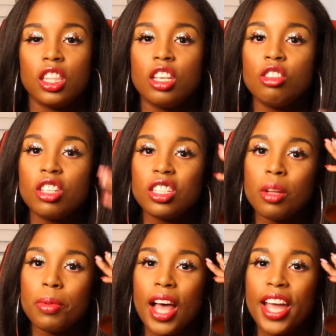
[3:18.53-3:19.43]
then you just
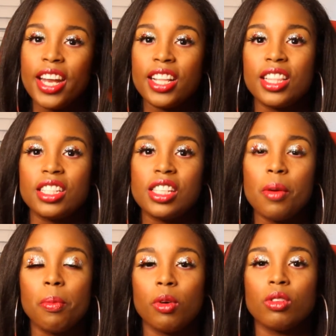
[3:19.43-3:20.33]
apply it at the
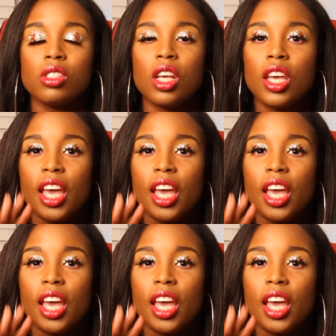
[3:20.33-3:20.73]
temples,